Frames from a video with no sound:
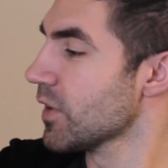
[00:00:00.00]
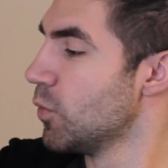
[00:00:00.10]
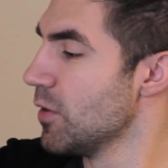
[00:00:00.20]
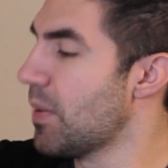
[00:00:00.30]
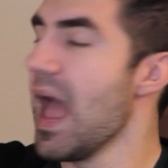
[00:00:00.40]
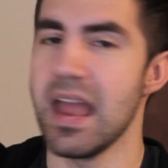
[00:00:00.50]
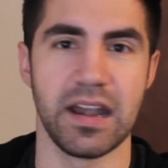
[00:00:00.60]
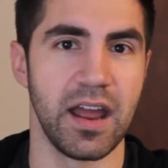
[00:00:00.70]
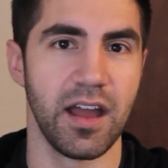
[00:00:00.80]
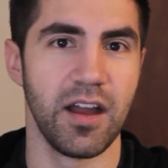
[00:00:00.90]
With
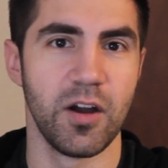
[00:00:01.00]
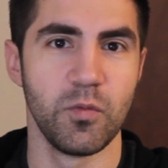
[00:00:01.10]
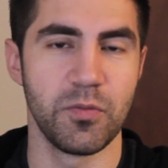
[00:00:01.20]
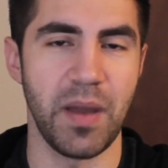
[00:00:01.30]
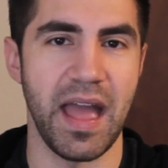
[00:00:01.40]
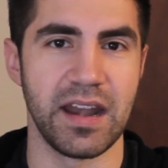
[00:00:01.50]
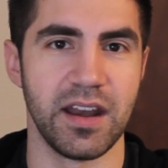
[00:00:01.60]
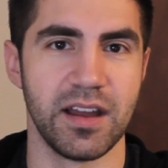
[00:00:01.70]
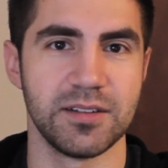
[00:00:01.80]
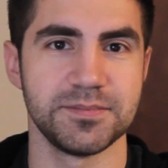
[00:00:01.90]
pen. With pen.
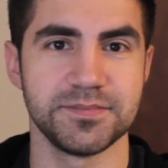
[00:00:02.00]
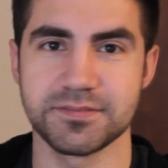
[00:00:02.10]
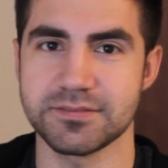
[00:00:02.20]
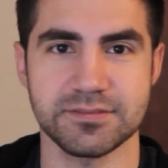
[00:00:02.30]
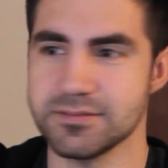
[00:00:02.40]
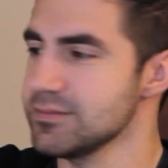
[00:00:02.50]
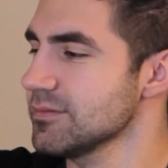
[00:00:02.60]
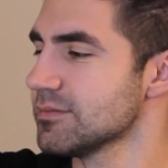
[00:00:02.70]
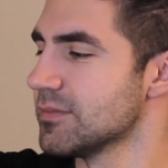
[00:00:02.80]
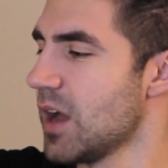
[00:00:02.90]

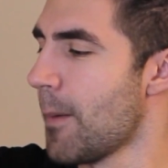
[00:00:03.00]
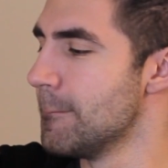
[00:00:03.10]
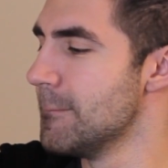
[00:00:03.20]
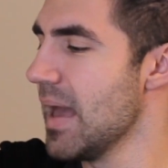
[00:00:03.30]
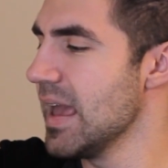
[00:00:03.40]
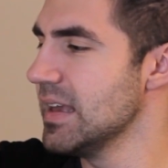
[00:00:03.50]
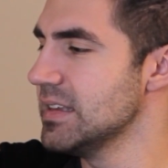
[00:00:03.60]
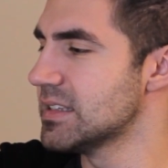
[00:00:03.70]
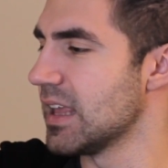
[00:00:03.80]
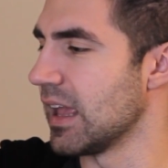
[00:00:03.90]

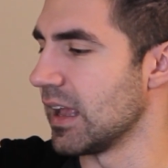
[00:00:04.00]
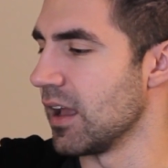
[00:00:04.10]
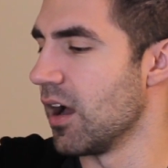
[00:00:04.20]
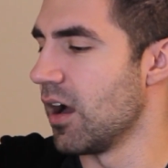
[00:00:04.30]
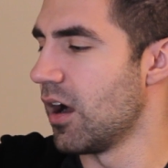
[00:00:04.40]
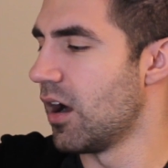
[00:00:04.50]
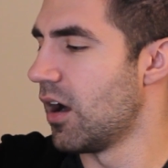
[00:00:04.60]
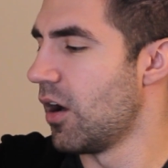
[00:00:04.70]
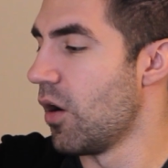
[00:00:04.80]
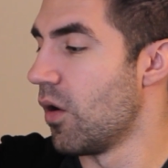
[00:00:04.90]
Amazing.
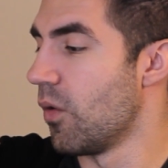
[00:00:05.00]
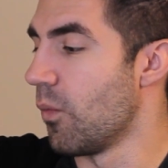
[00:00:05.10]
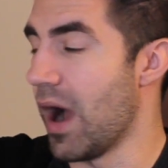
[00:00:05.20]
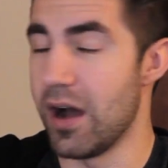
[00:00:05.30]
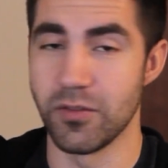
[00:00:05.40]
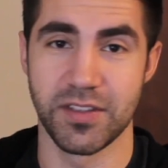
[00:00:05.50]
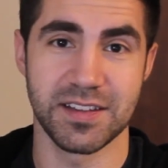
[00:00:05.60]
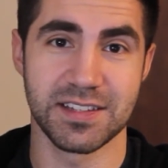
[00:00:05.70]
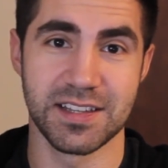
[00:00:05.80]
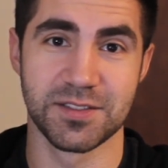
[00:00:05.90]
Wow,
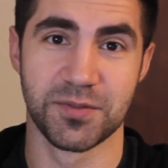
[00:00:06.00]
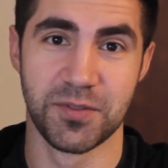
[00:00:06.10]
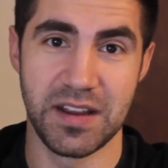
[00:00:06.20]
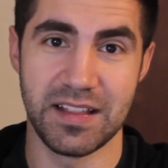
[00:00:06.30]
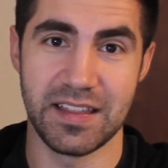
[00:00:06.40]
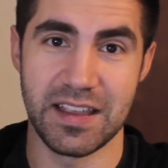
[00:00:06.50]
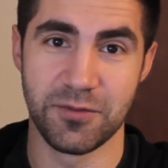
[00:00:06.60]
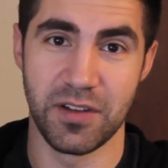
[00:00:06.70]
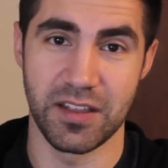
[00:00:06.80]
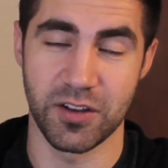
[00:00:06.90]
this is really,
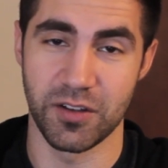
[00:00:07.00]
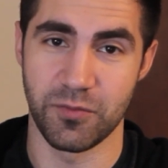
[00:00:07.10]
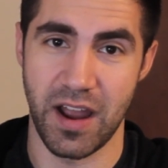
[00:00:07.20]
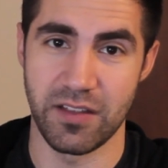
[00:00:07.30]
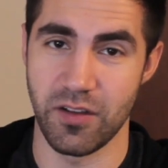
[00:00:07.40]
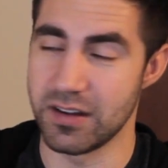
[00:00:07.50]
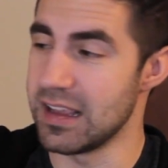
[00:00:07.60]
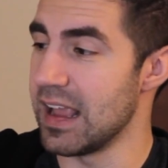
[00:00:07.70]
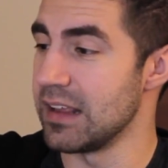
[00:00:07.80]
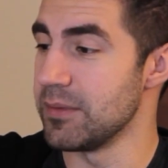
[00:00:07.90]
really good. Ryan Lawton
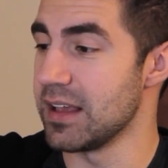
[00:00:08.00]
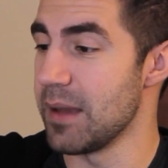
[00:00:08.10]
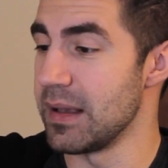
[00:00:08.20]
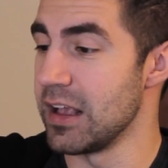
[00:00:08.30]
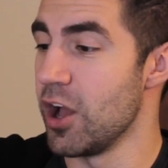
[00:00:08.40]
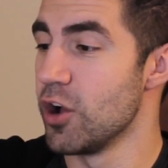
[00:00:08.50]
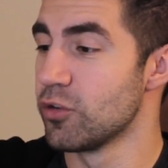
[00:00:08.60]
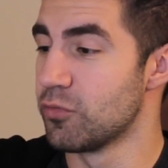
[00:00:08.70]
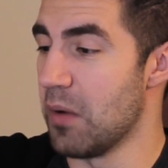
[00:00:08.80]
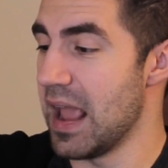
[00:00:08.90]
Game, Gaming.
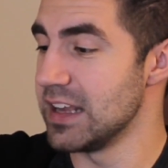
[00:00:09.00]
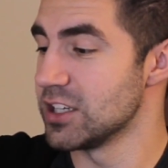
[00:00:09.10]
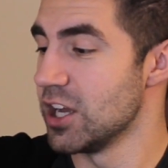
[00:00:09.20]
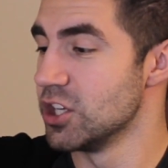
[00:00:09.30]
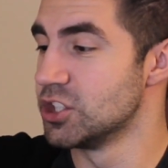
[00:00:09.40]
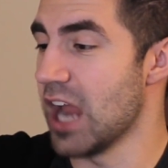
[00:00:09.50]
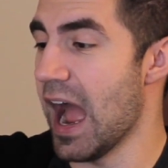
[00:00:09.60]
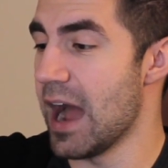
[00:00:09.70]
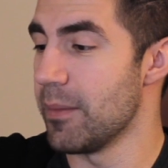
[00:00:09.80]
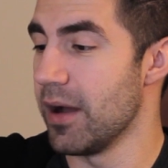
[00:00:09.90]
Great
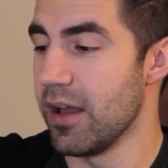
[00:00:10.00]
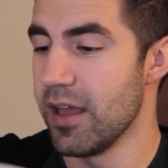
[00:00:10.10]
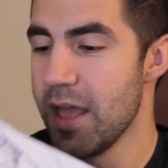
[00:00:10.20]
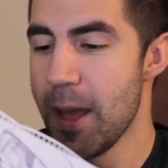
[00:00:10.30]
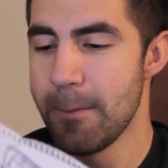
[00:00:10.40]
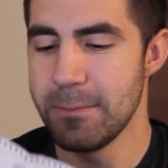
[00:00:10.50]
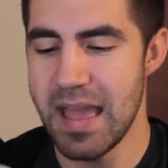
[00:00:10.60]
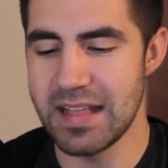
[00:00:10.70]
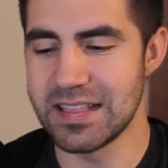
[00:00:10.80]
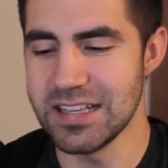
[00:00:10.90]
job.
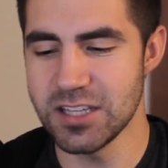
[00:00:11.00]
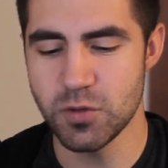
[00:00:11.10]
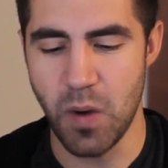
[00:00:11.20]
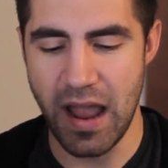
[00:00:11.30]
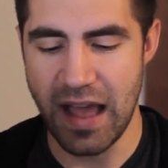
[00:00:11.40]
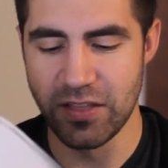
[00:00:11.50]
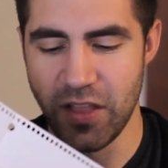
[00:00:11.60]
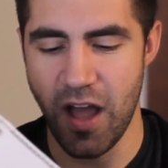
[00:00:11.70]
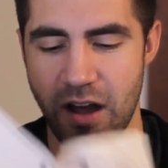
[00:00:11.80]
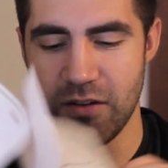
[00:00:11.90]
Man, this is why I
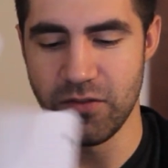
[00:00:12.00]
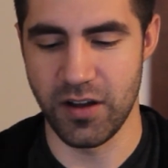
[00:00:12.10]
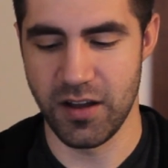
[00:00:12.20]
love